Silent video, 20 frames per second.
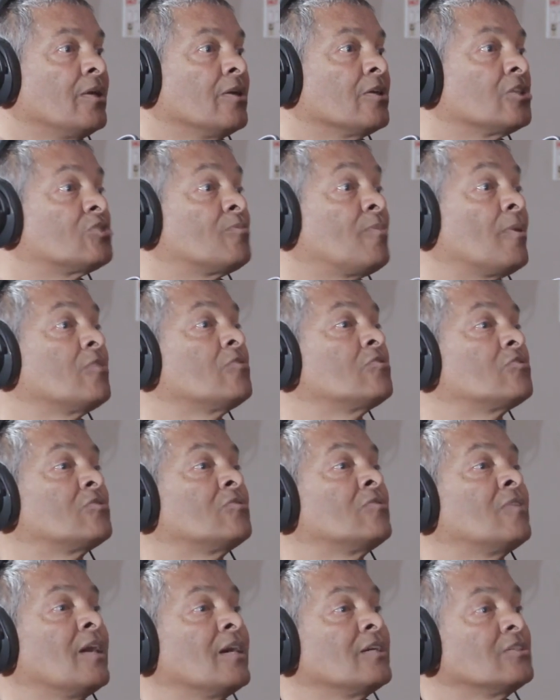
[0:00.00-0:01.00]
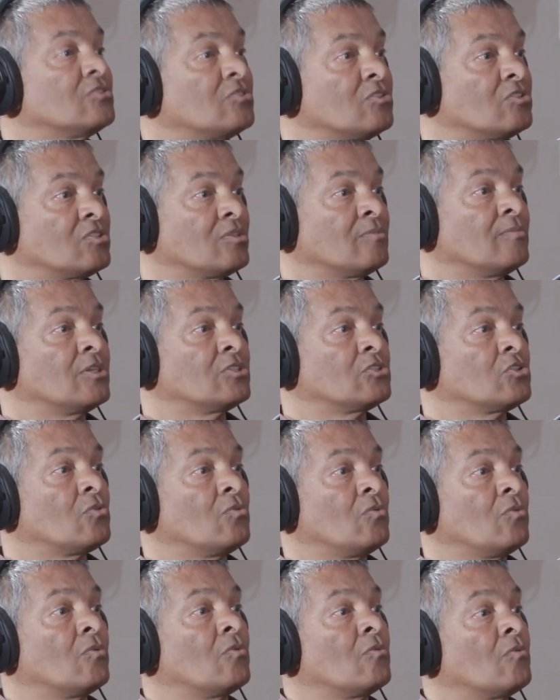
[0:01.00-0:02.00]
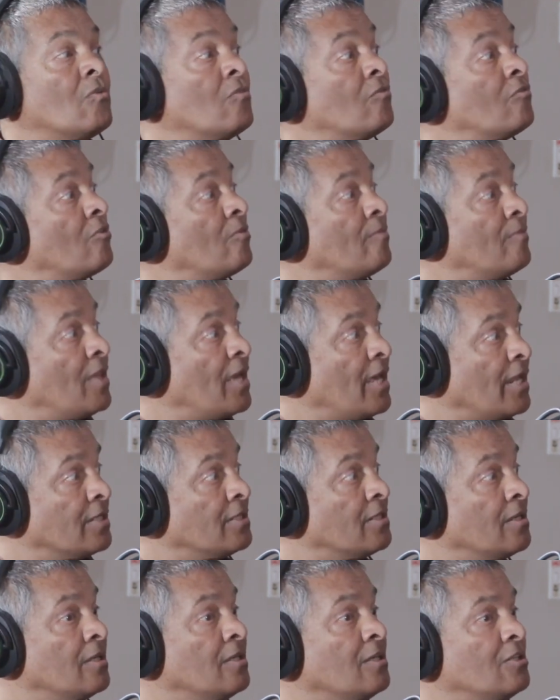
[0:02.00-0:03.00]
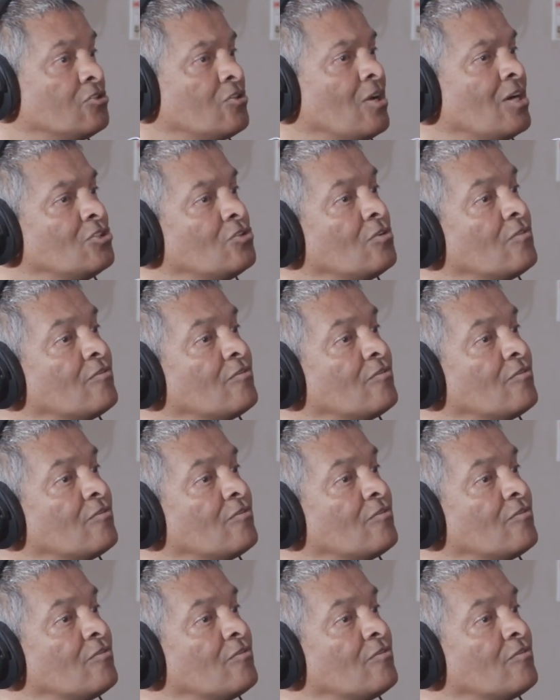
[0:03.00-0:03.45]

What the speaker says: being exposed to gangsterism at school or from that. So I